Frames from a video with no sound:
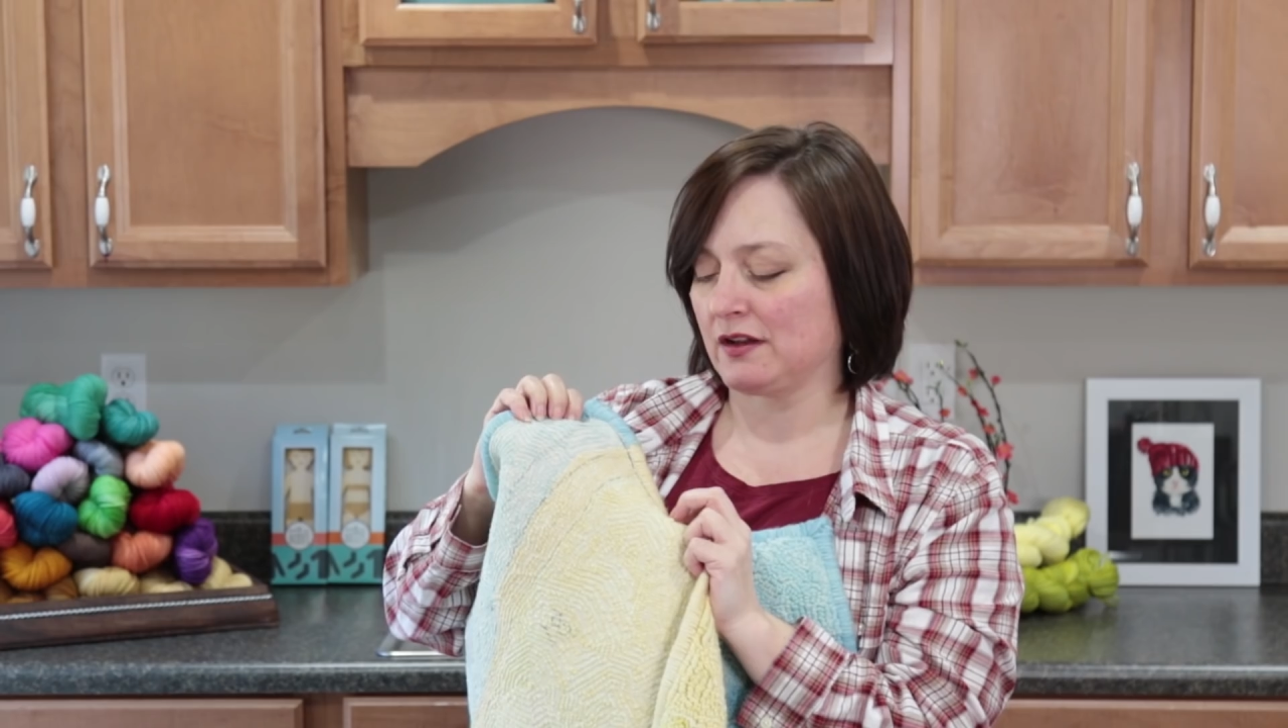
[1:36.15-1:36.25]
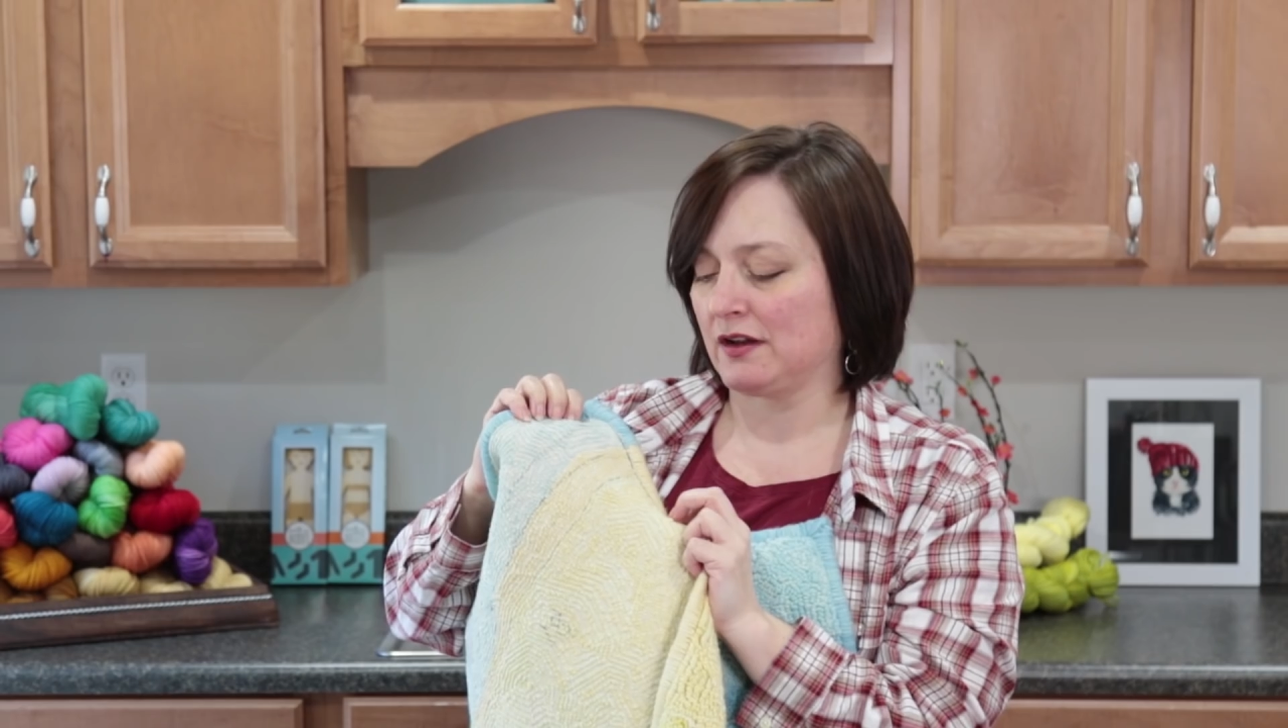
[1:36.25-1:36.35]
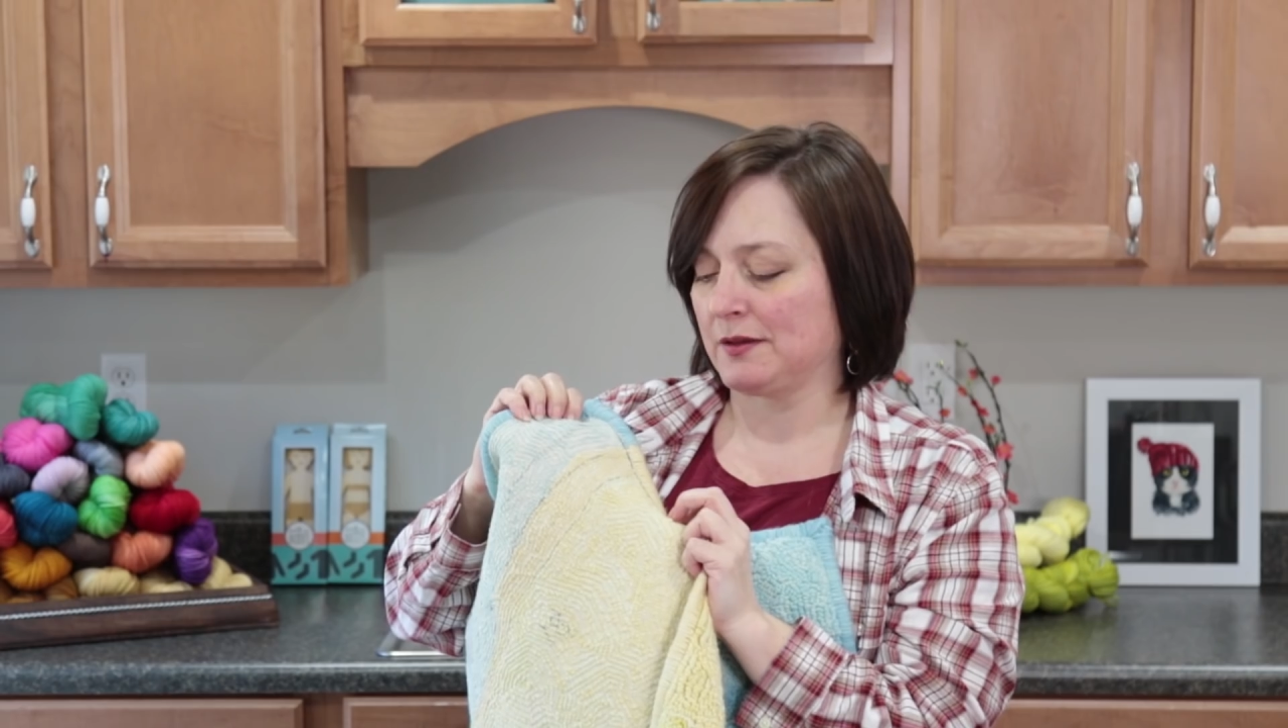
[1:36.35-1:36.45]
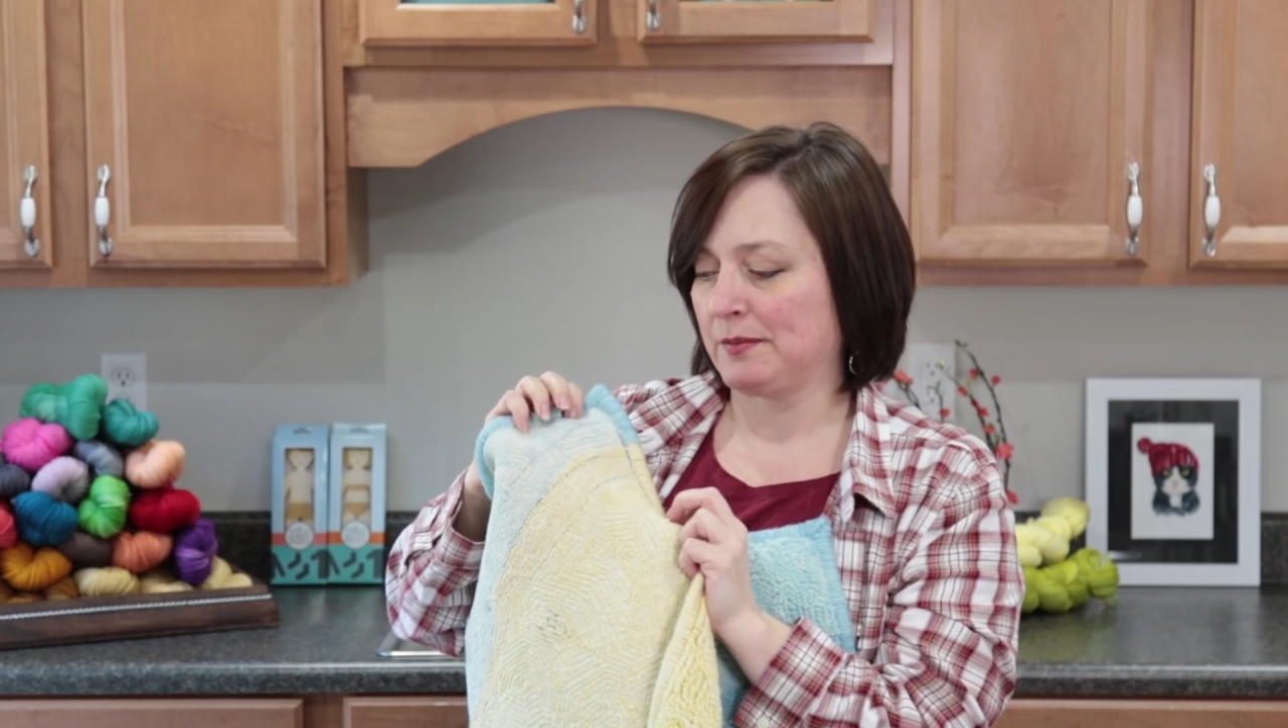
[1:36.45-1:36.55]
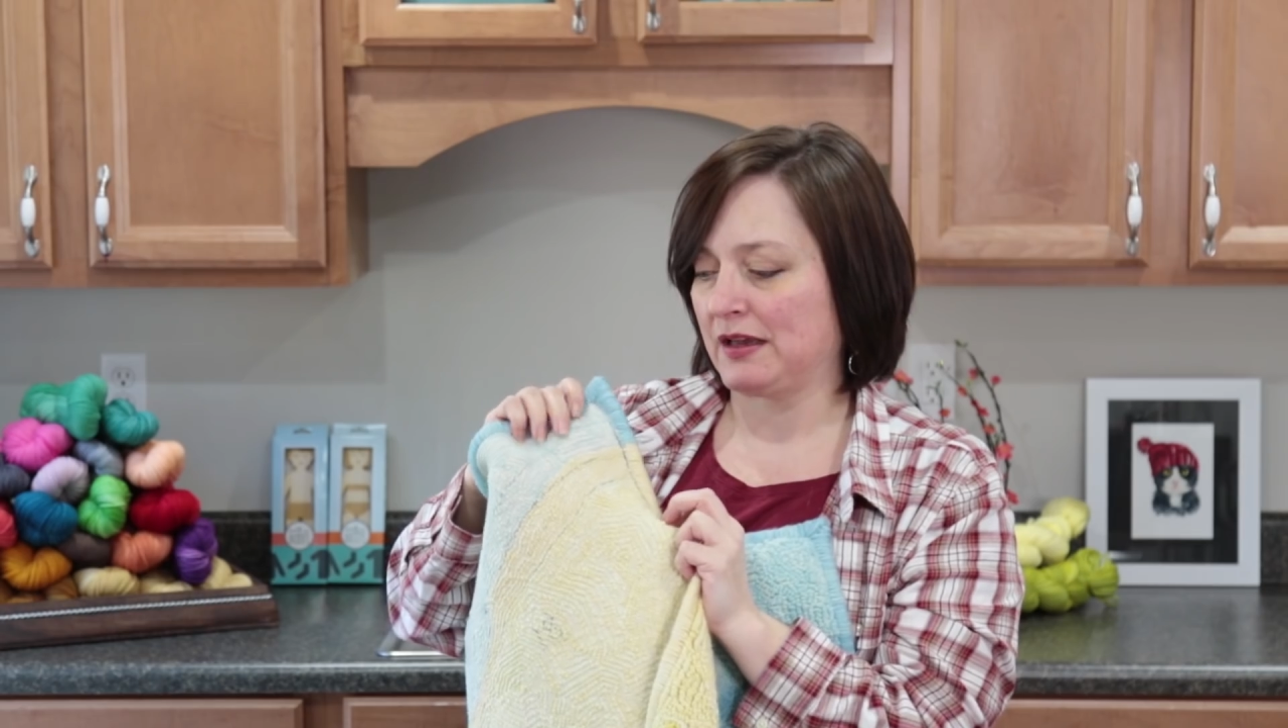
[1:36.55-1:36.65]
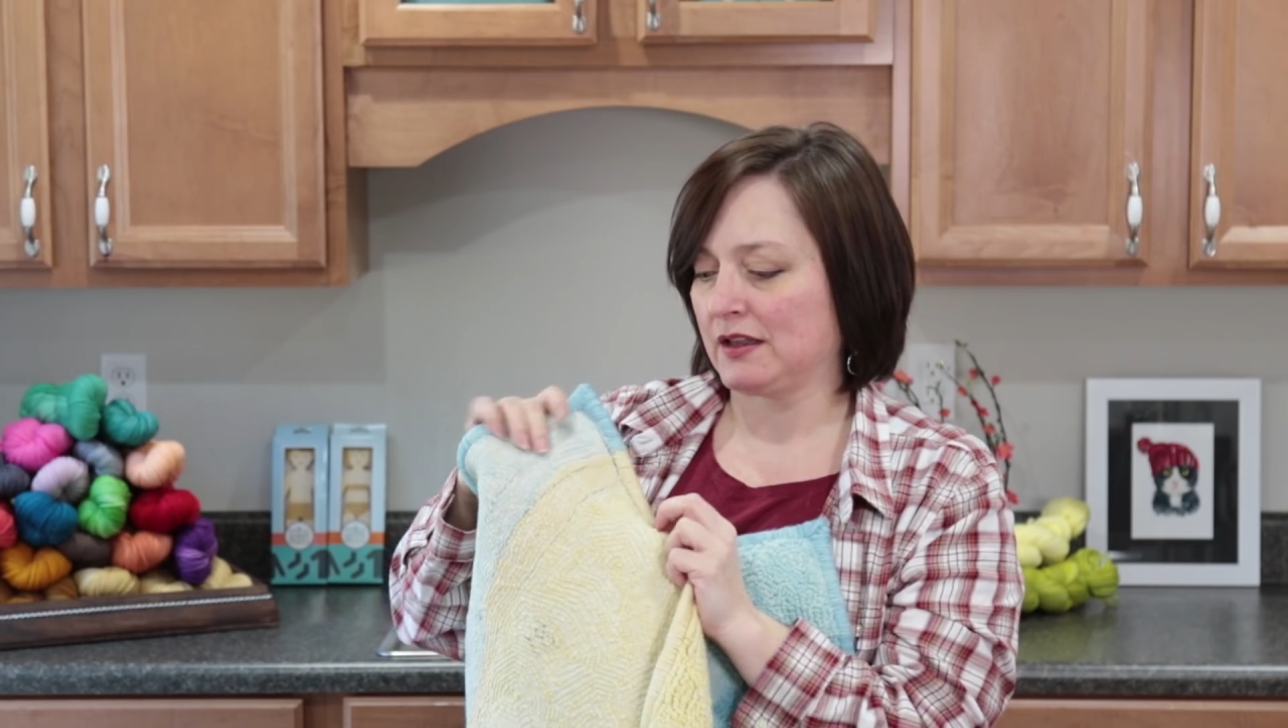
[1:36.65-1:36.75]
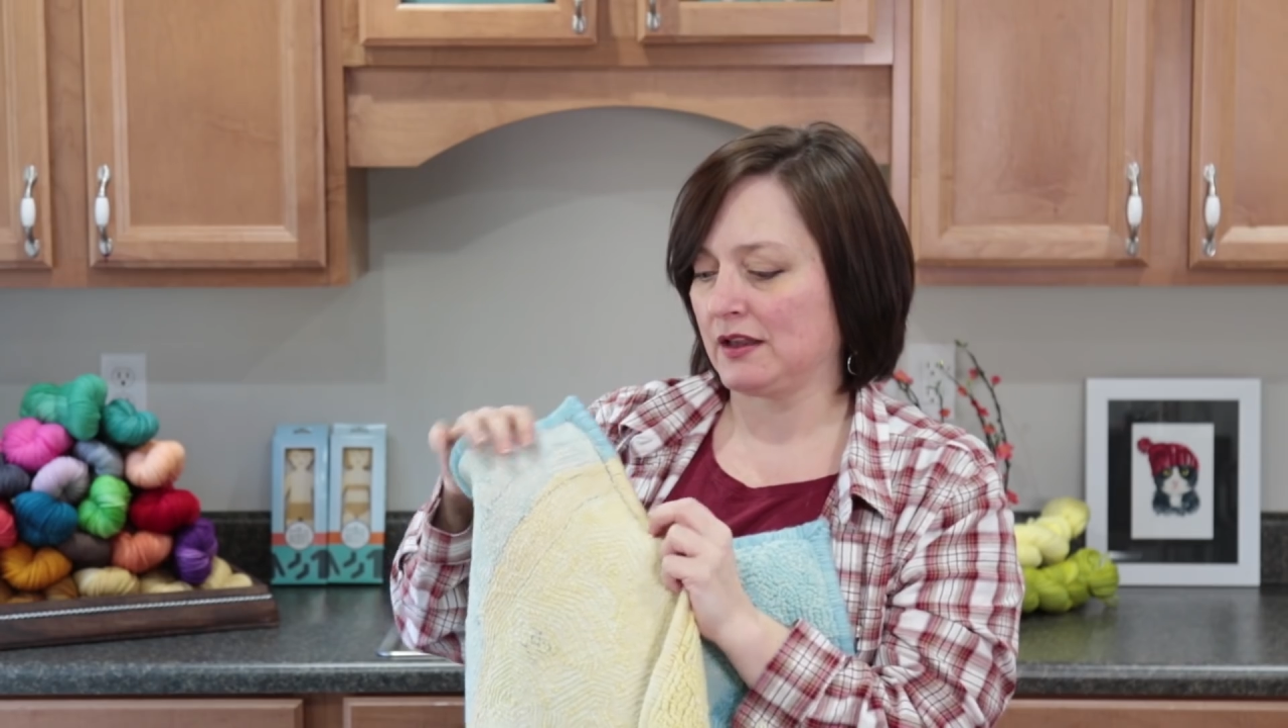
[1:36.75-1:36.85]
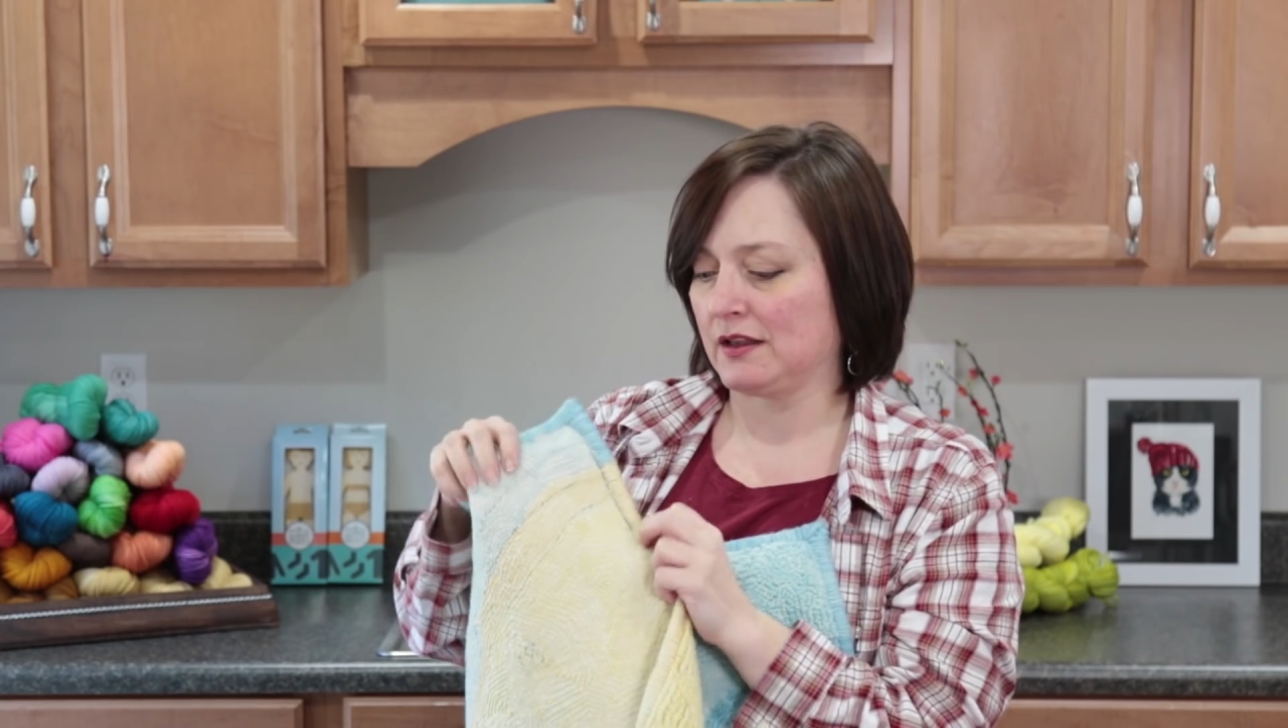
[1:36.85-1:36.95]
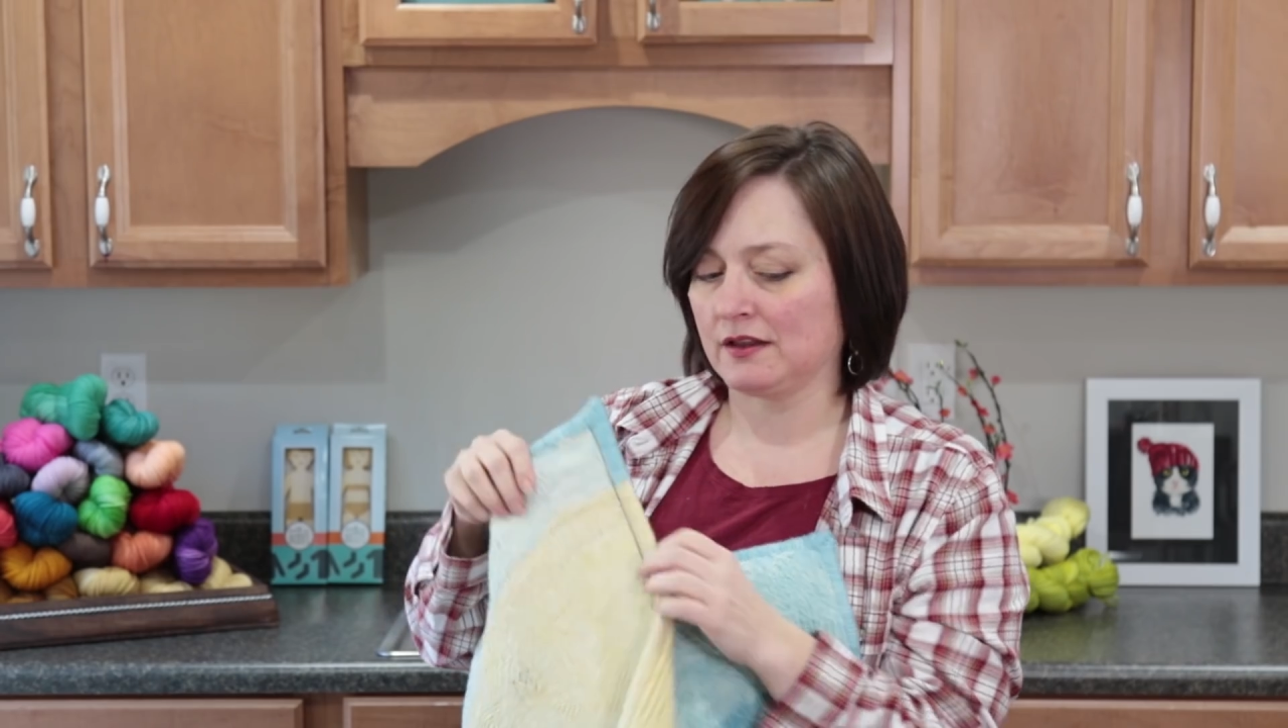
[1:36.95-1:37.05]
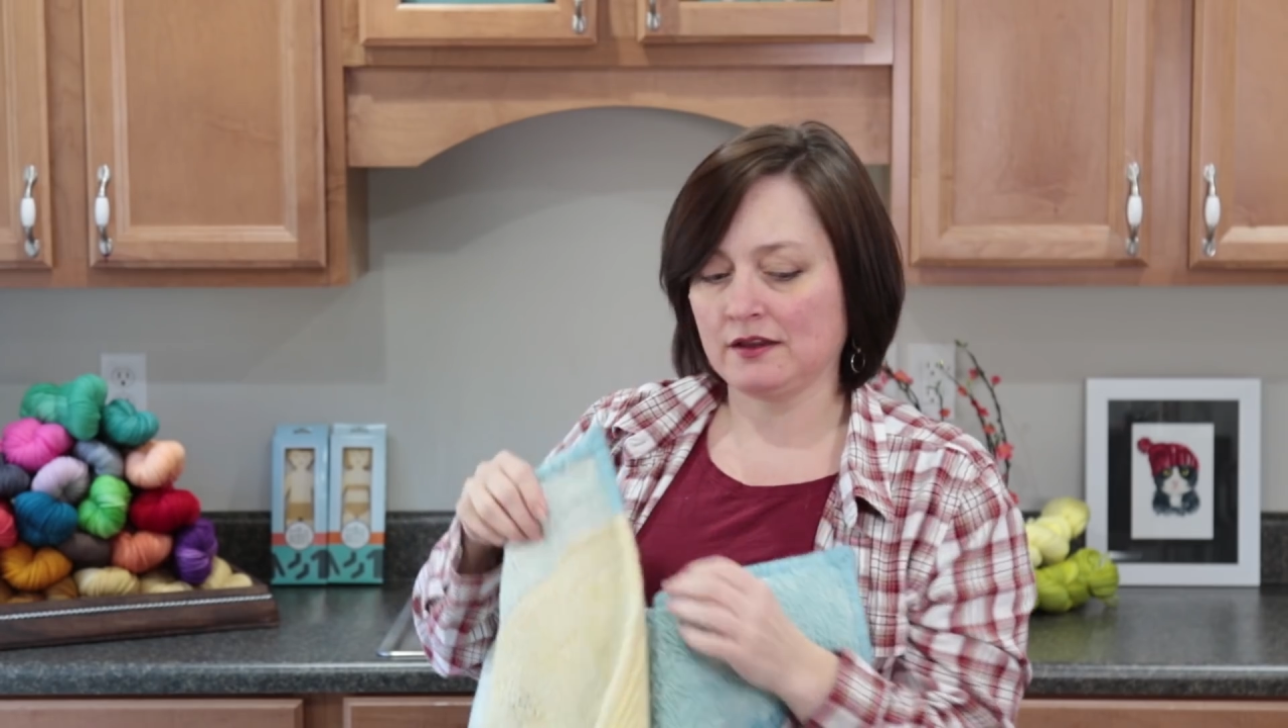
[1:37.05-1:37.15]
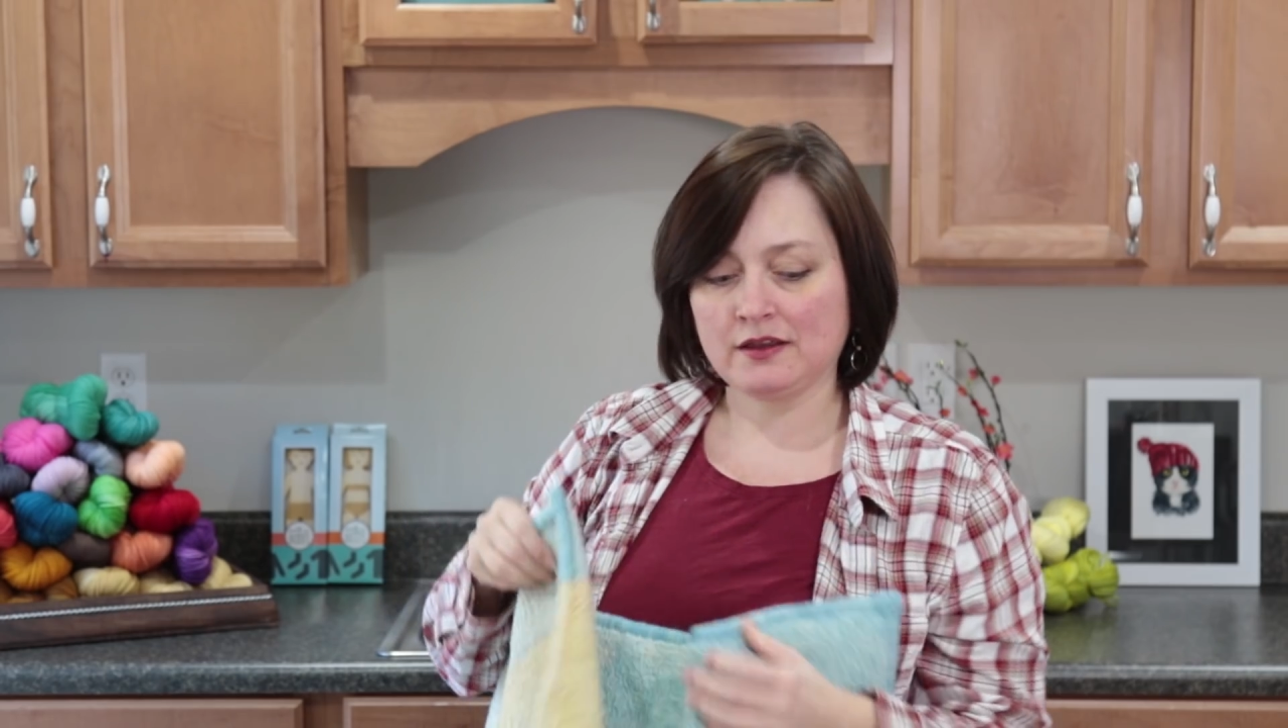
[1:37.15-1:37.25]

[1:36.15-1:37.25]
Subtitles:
cotton backing.